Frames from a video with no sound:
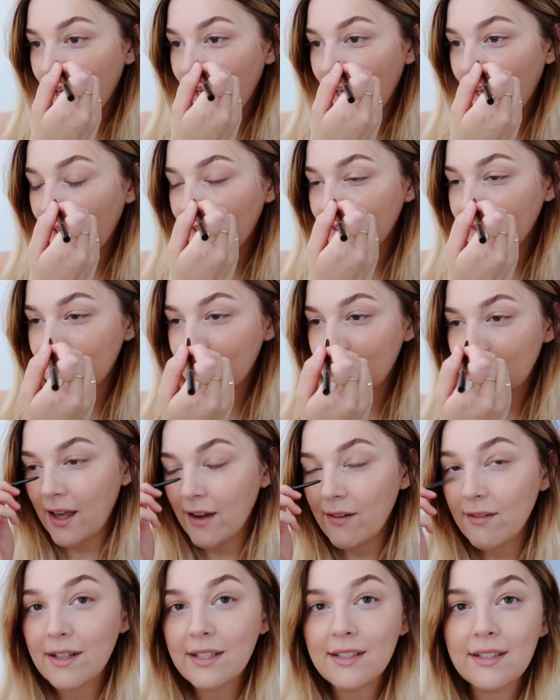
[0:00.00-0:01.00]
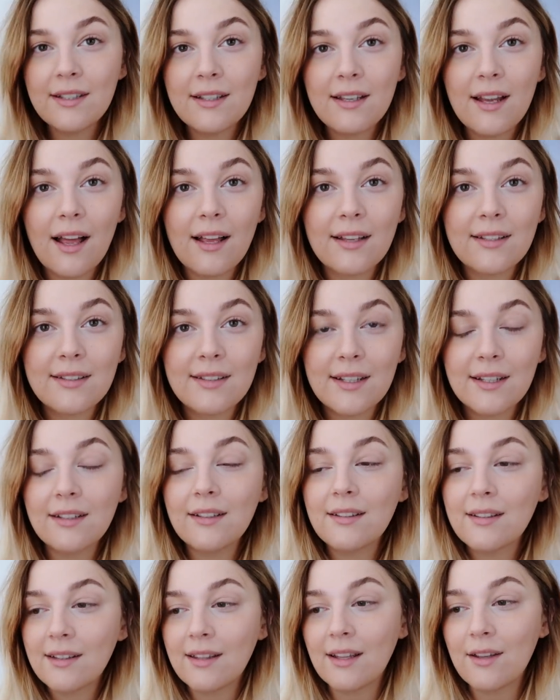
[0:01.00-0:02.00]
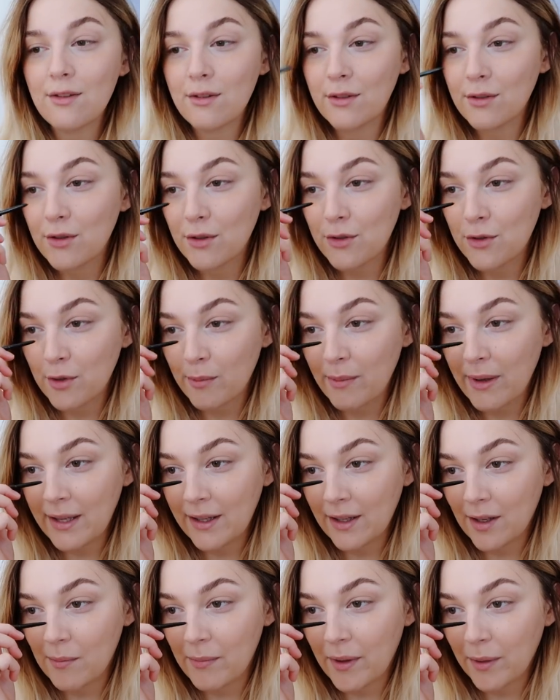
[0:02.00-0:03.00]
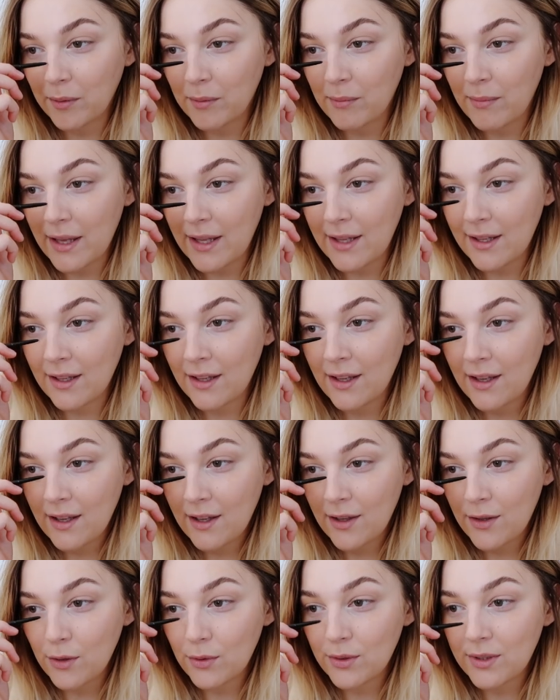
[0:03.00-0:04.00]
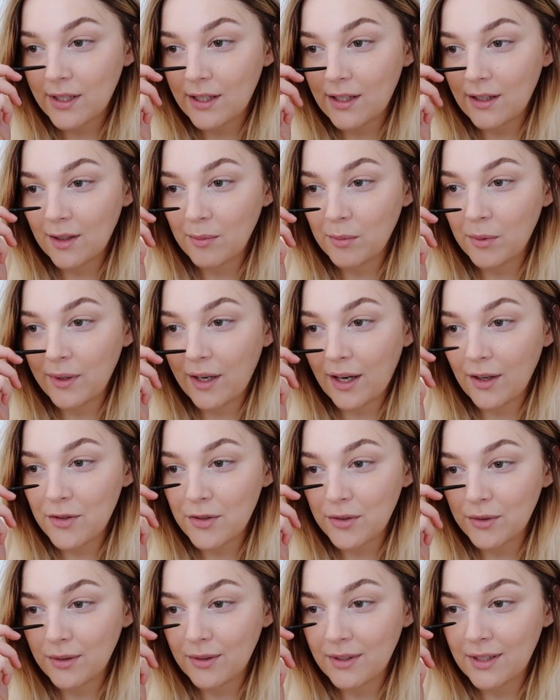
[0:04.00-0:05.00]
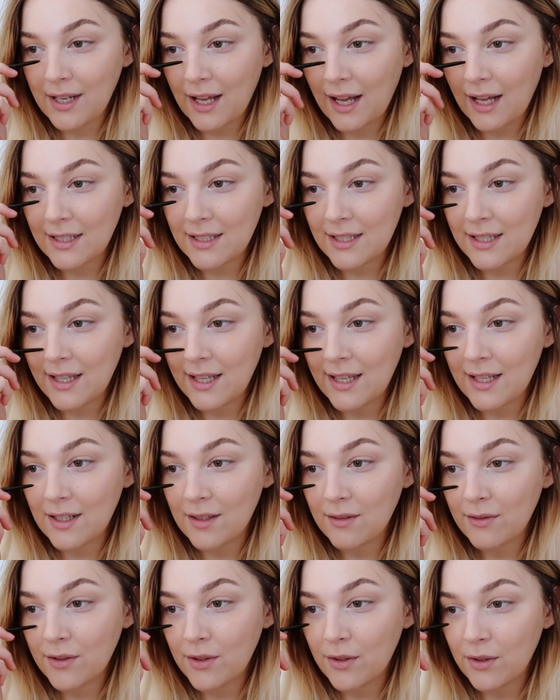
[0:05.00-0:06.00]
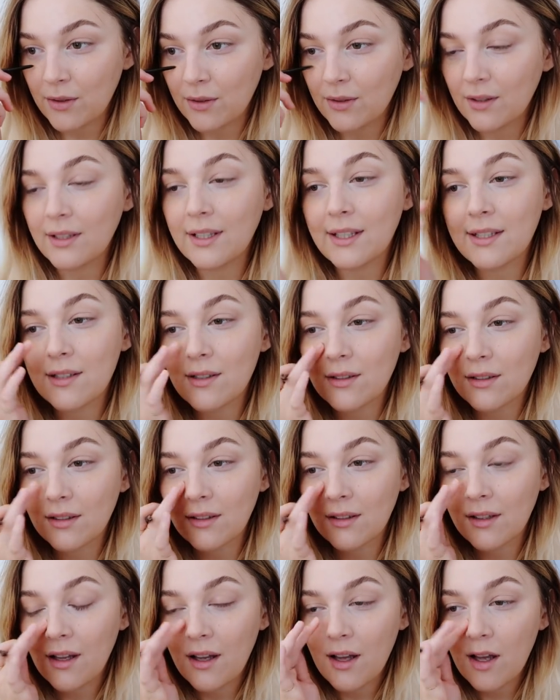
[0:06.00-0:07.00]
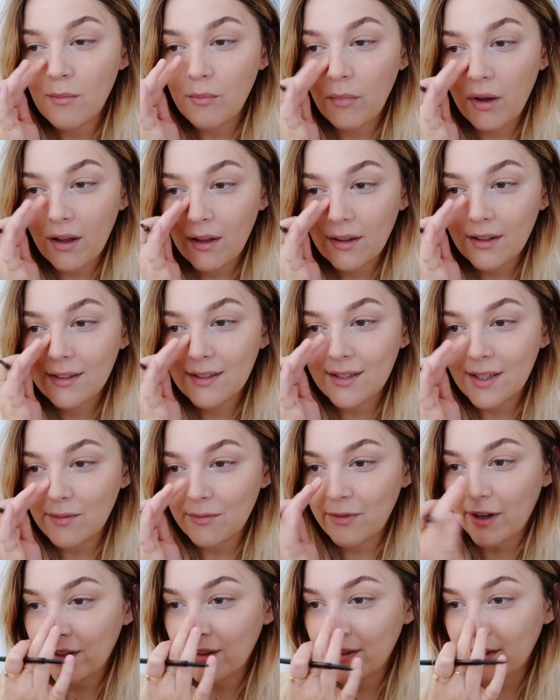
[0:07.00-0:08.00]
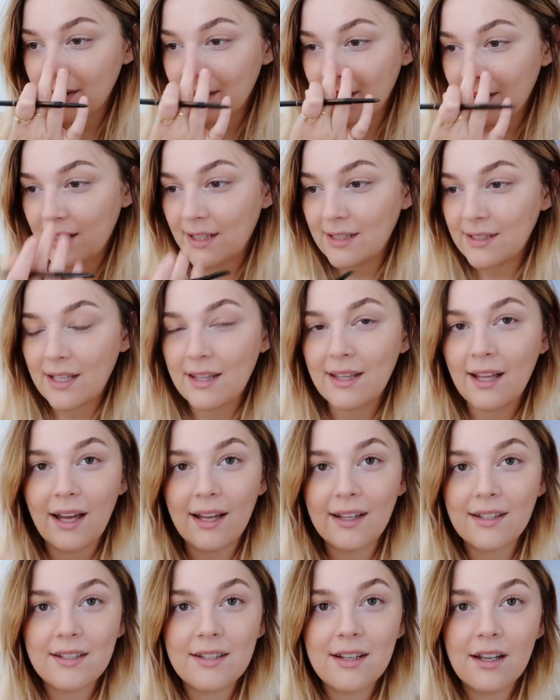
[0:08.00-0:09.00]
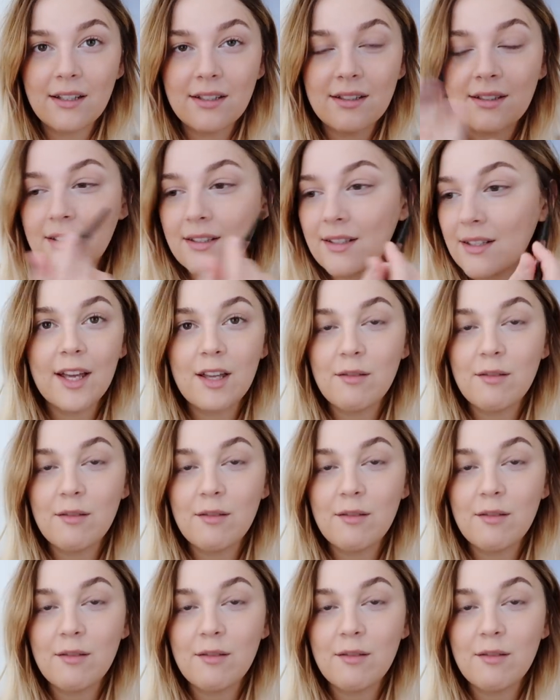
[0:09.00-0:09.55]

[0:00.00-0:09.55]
And there isn't a single thing that you can do to your makeup that will make your skin look more natural than adding in a few little marks and freckles and things like that.